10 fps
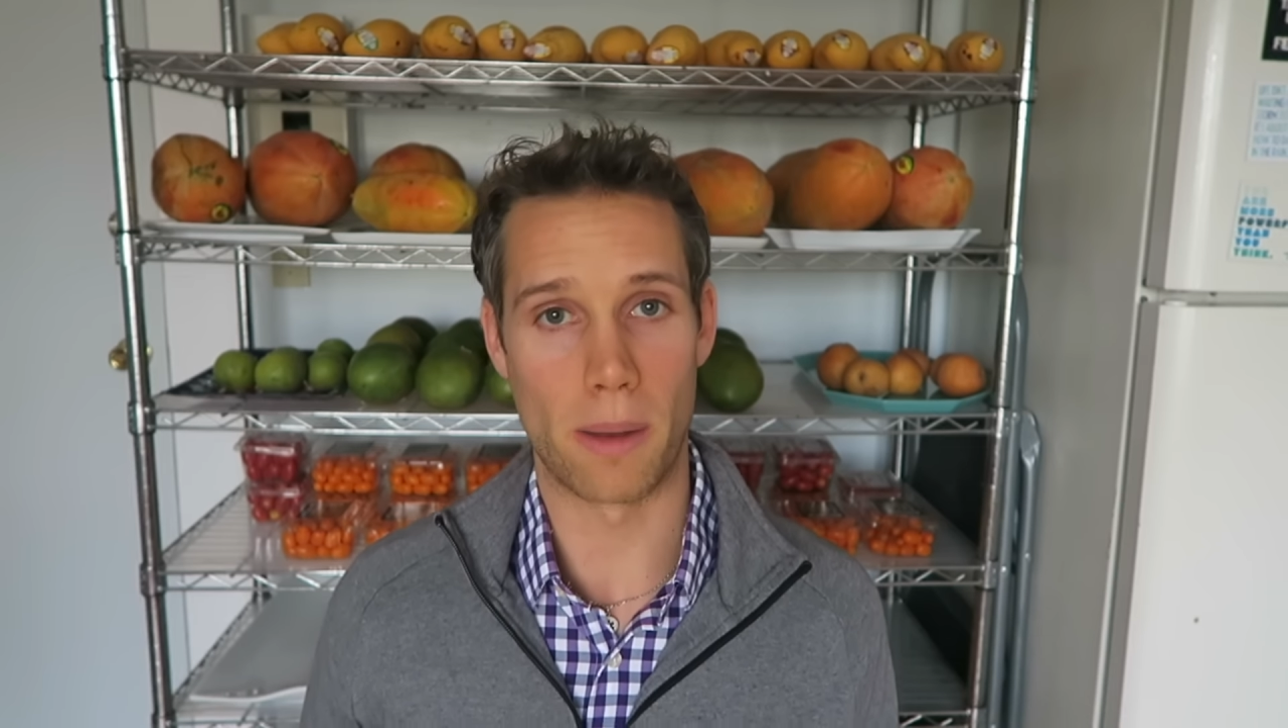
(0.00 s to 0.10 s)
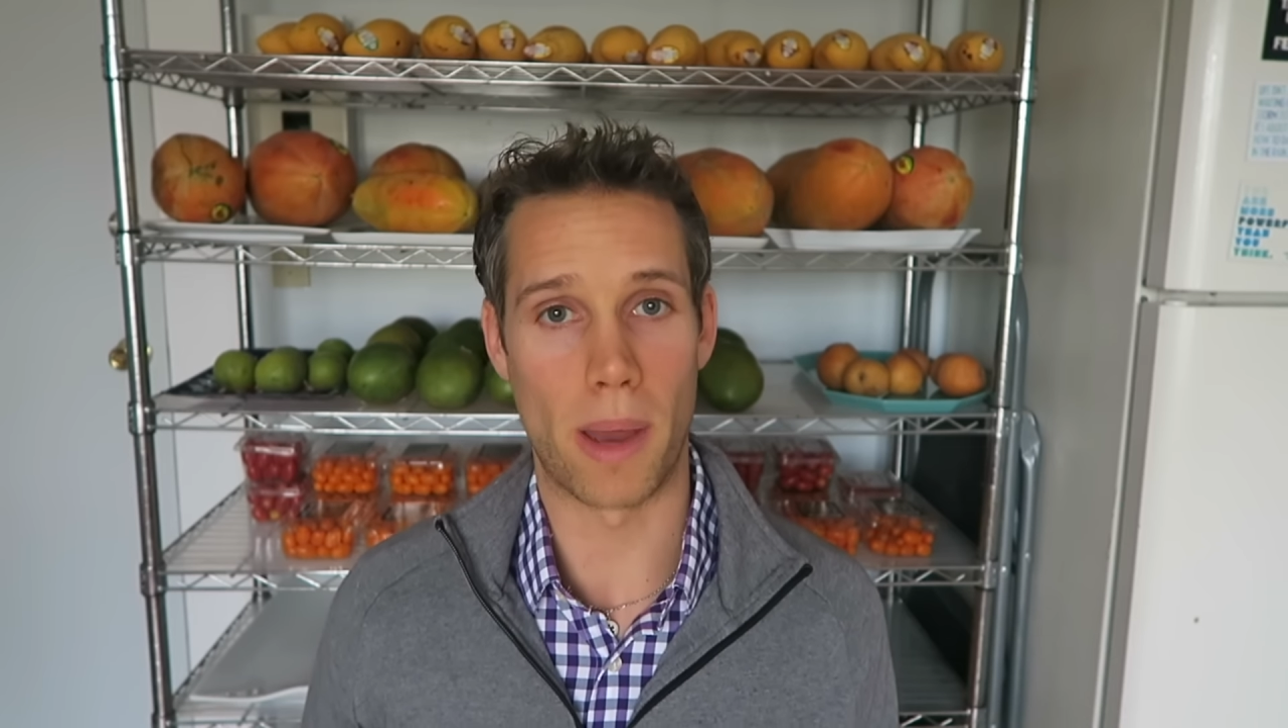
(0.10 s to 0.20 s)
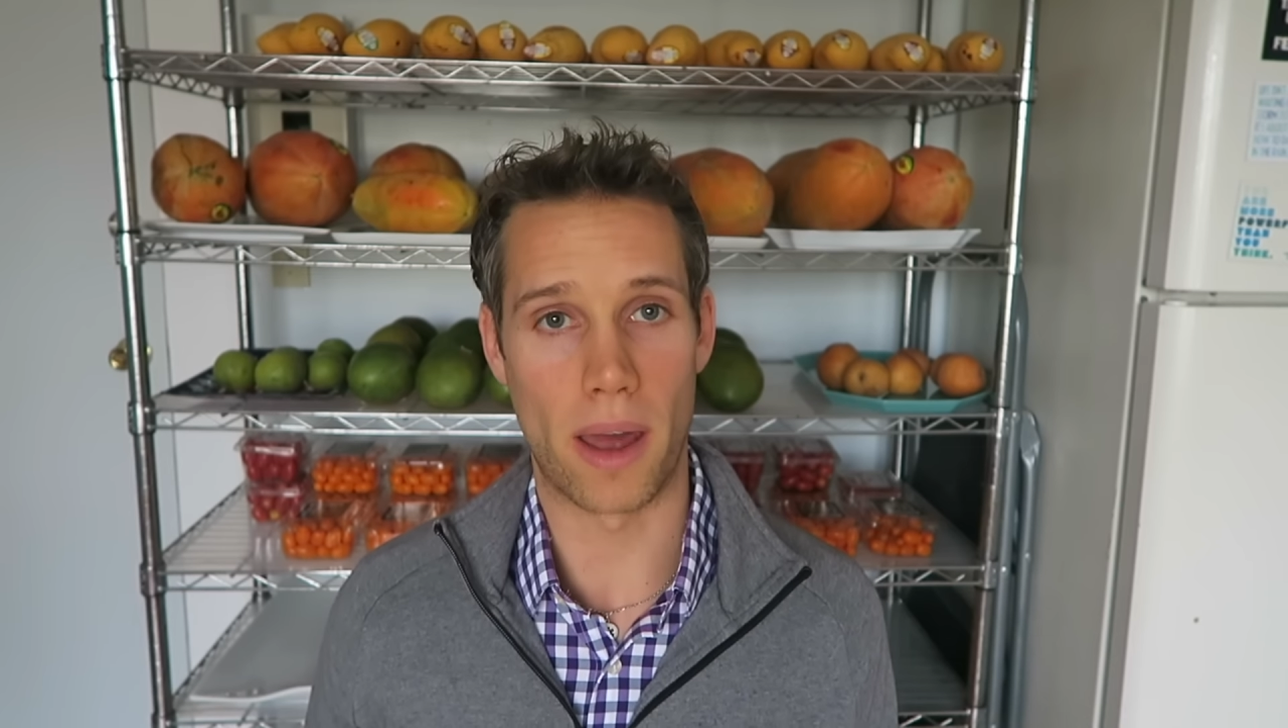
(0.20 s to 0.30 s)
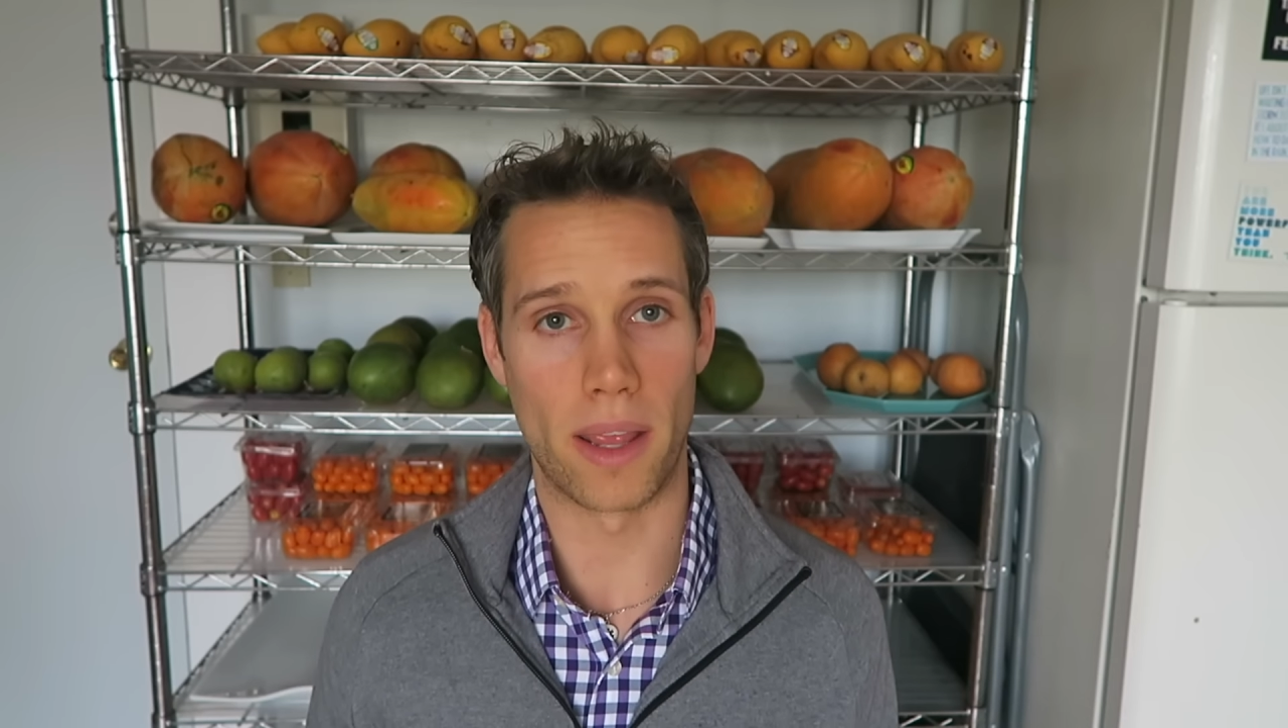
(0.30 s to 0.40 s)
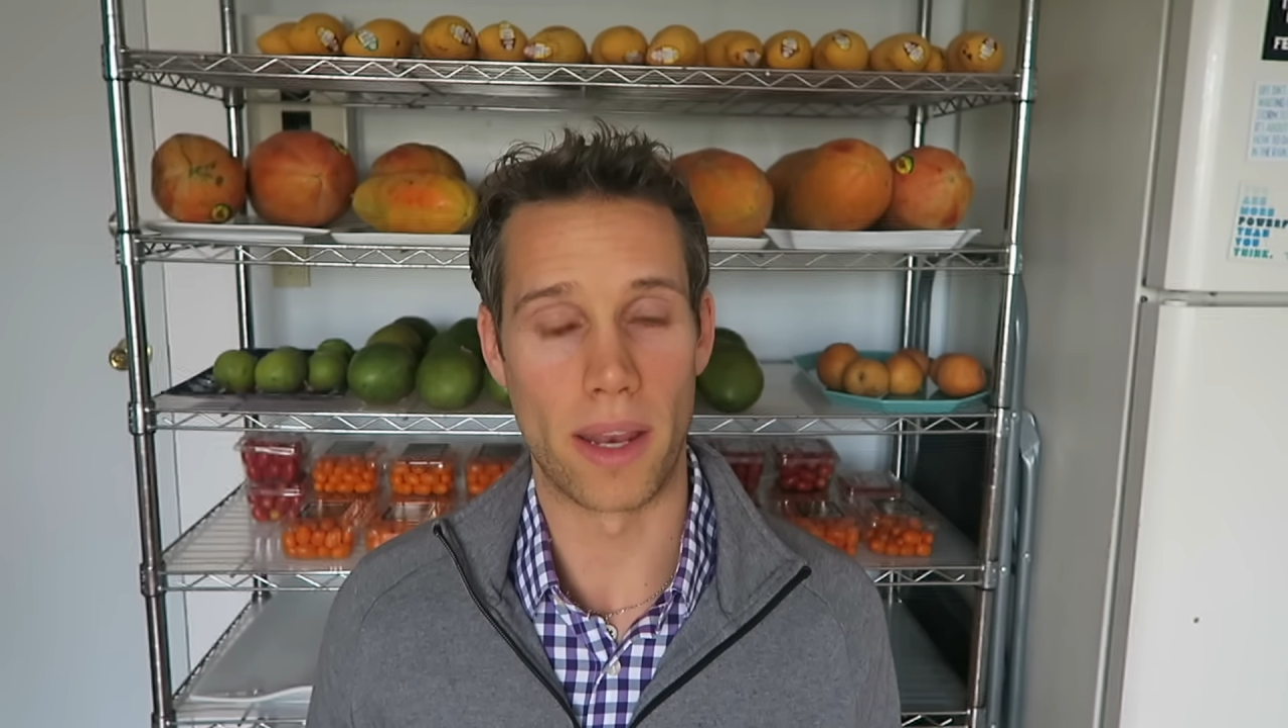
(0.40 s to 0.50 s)

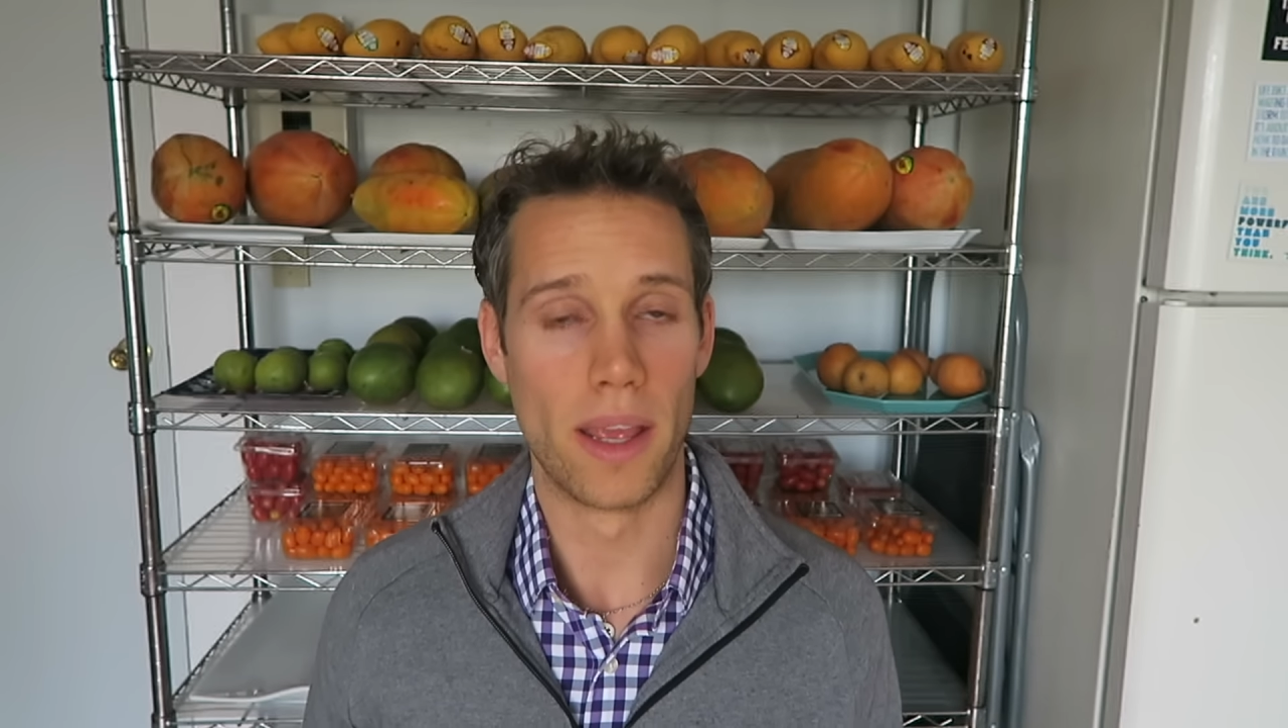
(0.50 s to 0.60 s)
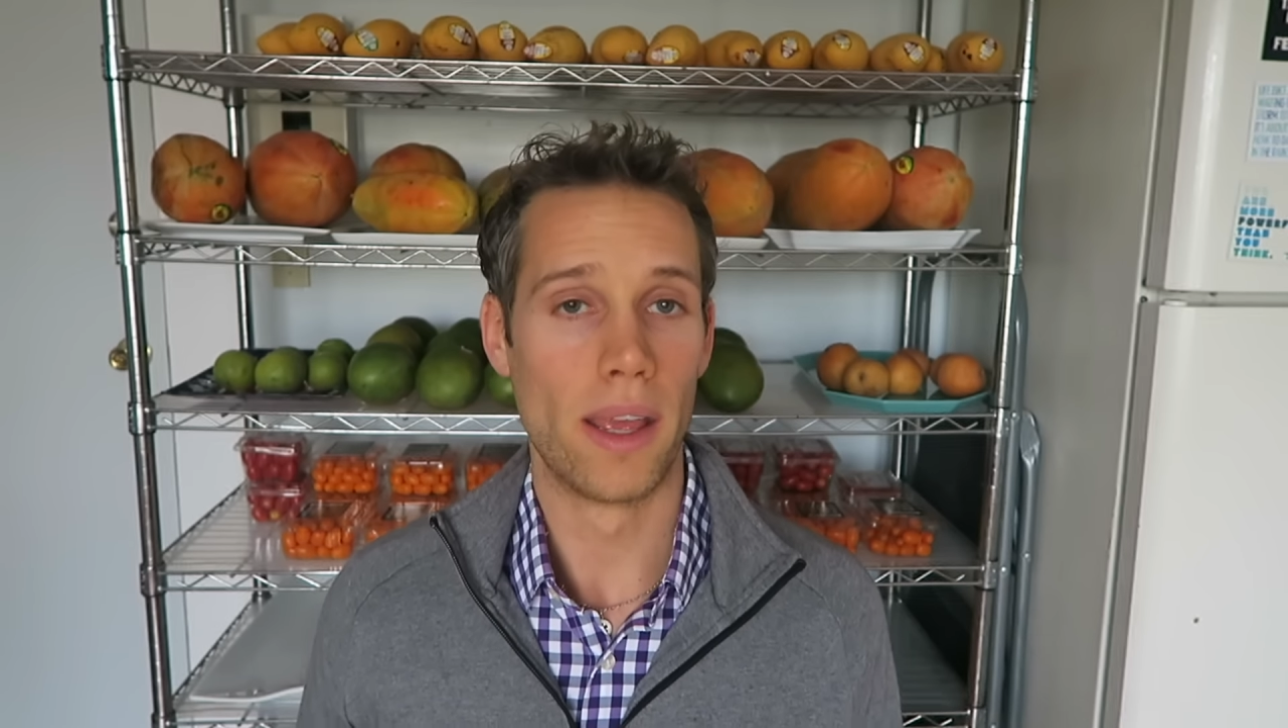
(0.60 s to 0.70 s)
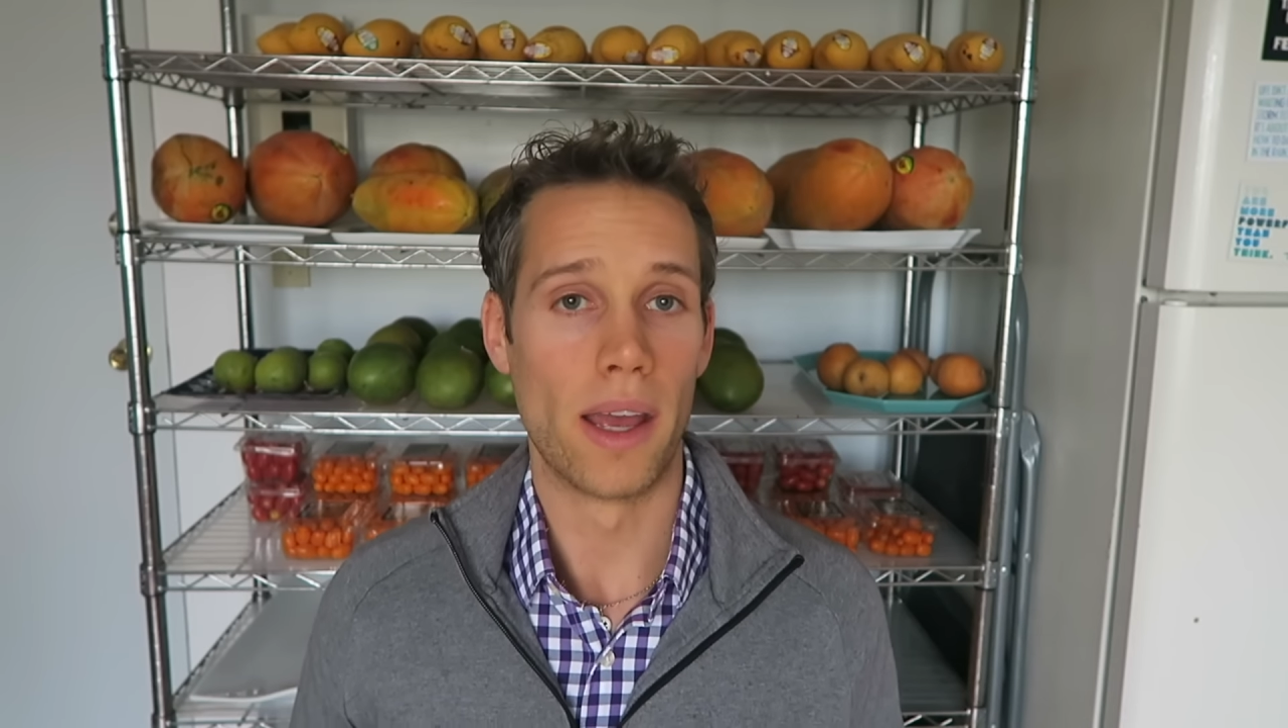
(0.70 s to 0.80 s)
about it.